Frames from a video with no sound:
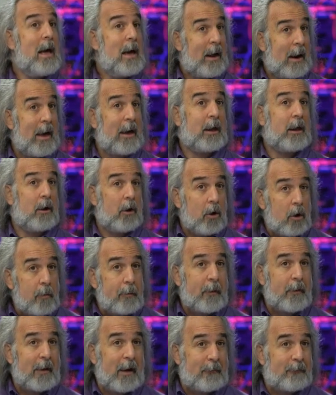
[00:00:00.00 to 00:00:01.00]
And I can
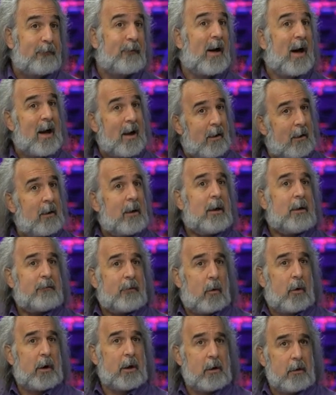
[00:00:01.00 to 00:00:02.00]
open that file if I
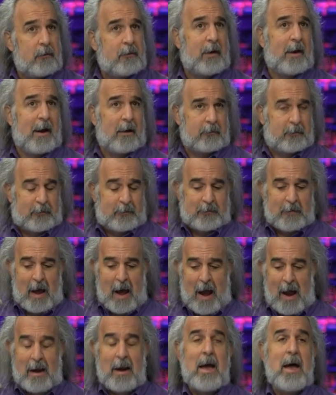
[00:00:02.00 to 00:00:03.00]
want to use it
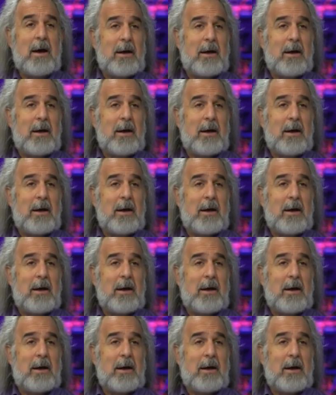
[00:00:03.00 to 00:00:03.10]
outside.